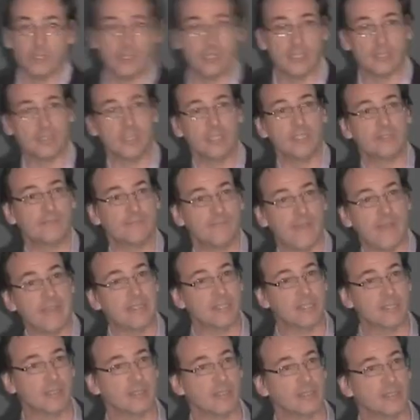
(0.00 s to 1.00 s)
entering
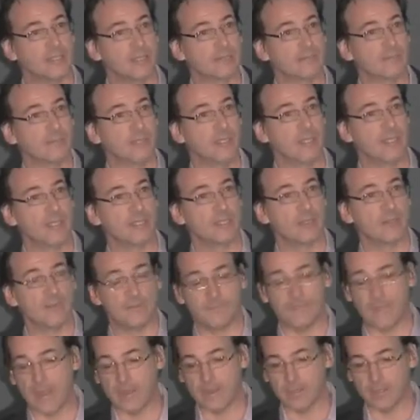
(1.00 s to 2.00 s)
this vessel that
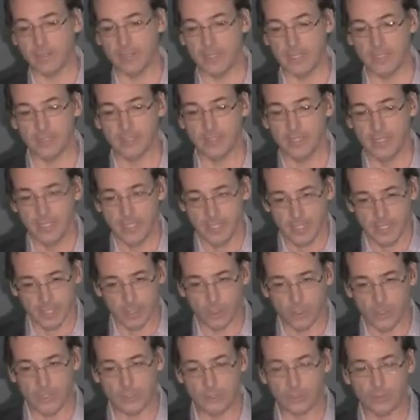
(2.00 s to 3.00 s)
is on fire and
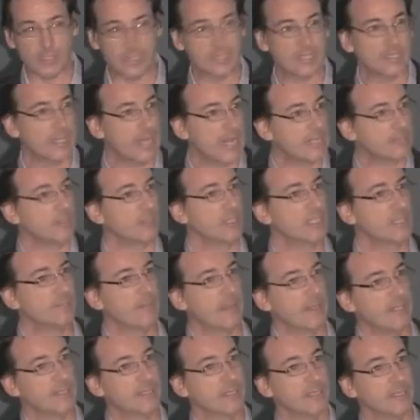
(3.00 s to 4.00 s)
going to these
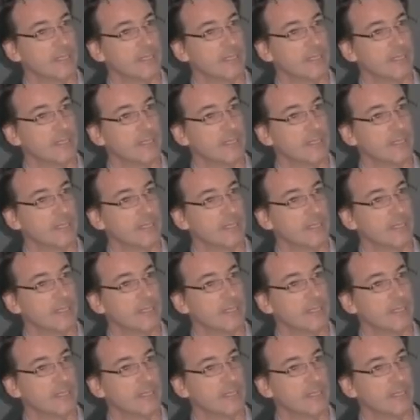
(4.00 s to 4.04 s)
cluttered